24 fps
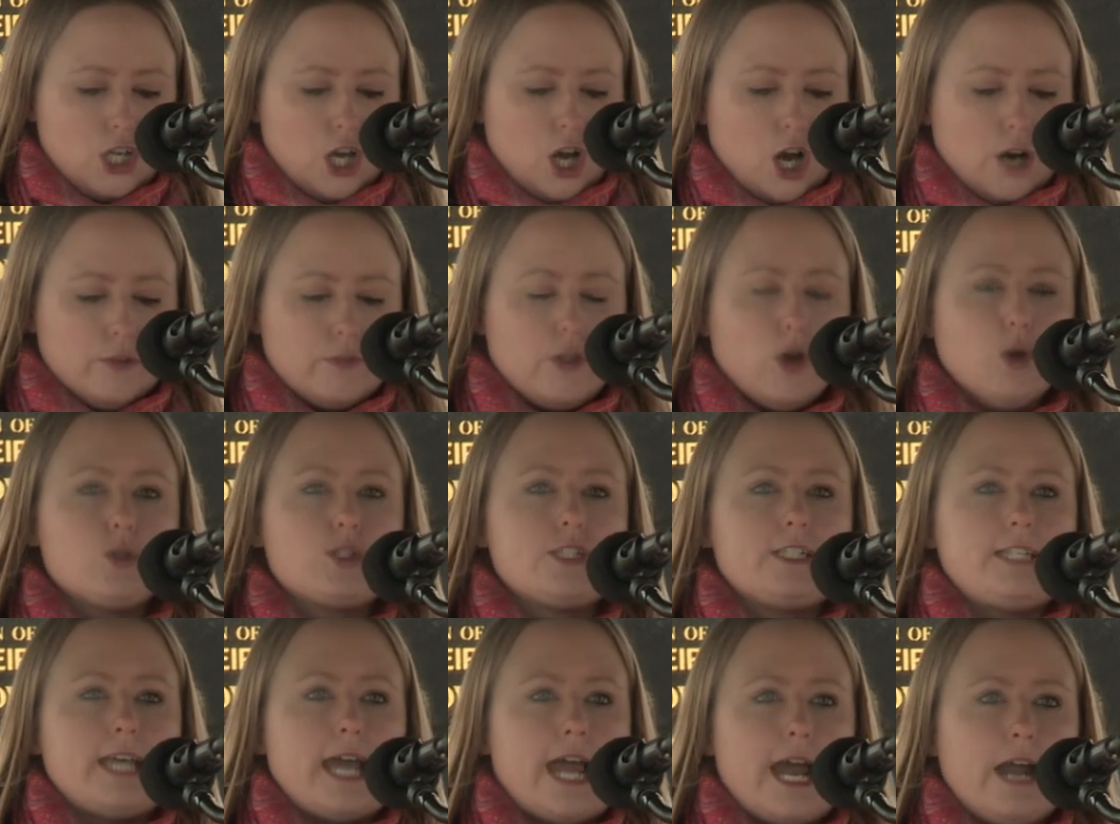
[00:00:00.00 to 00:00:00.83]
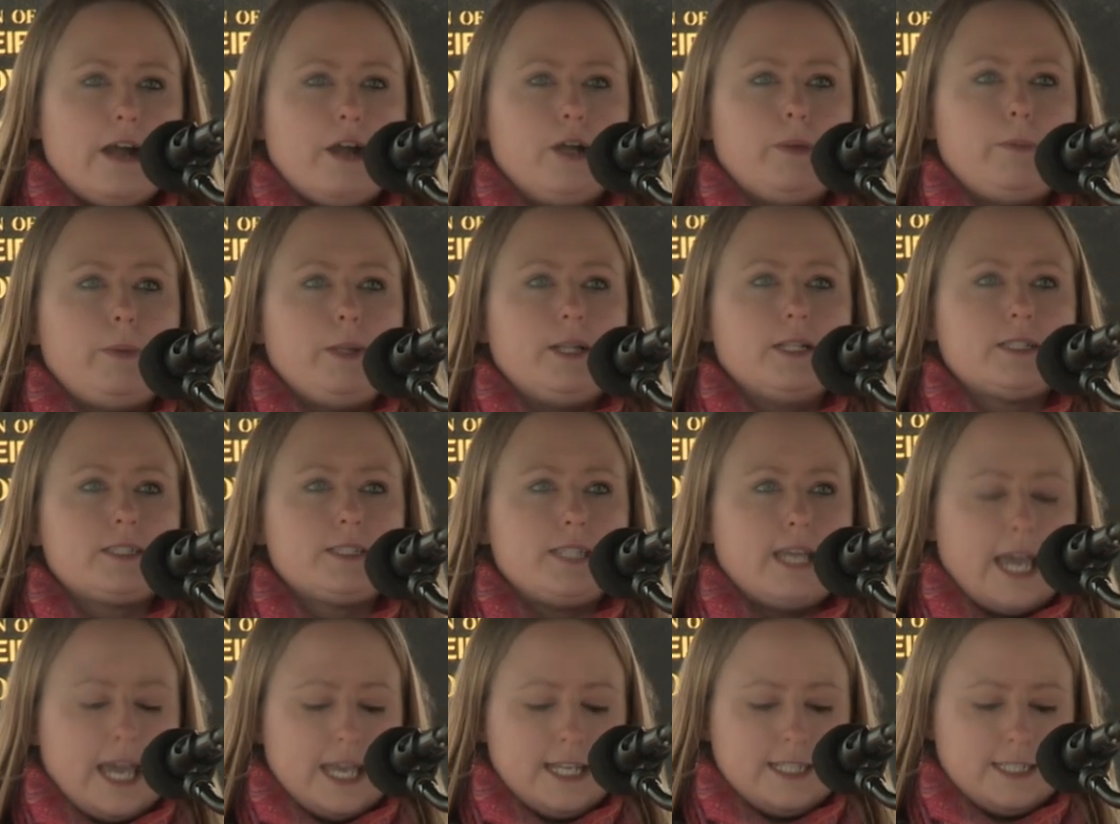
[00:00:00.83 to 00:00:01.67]
of those terrible
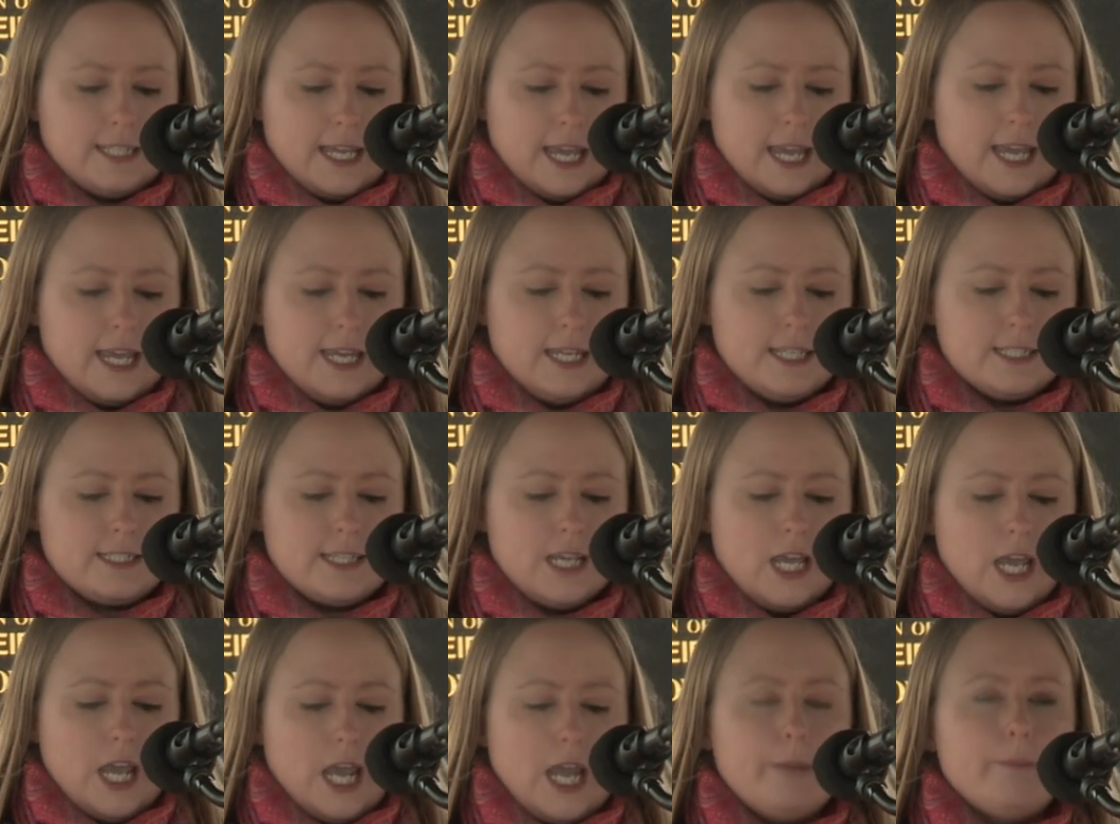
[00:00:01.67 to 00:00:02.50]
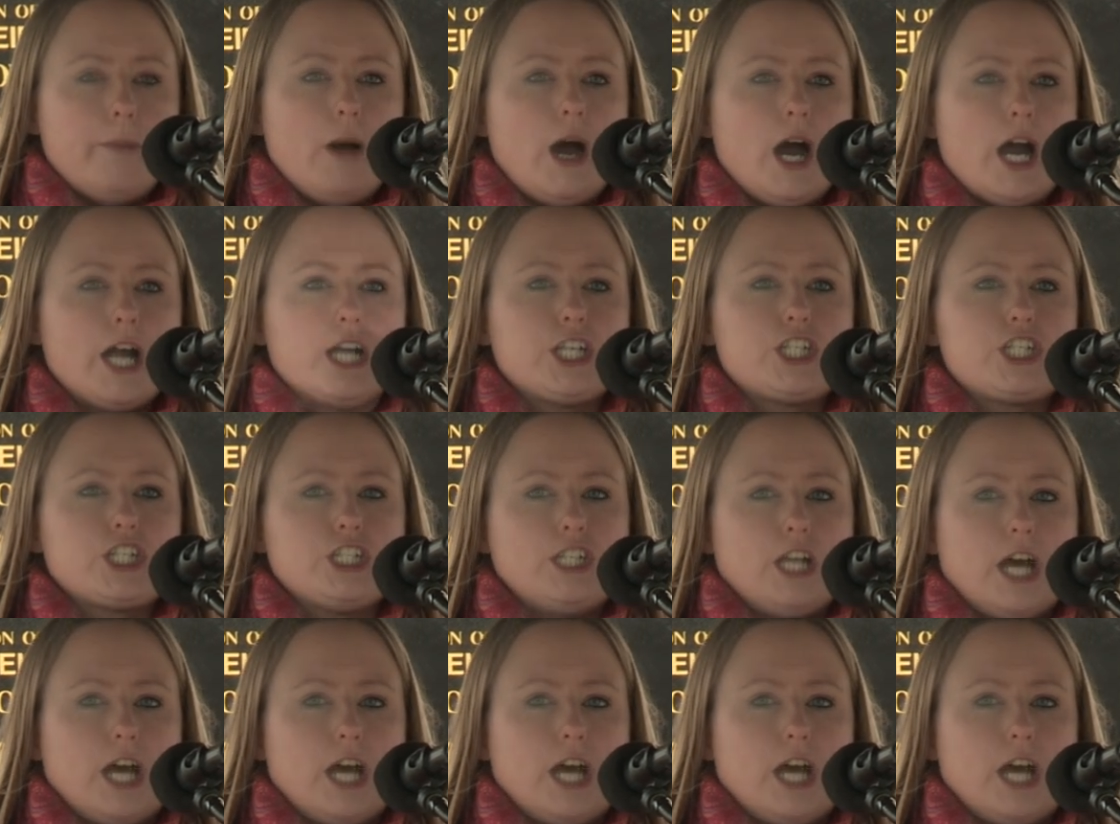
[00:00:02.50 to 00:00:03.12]
10 days in March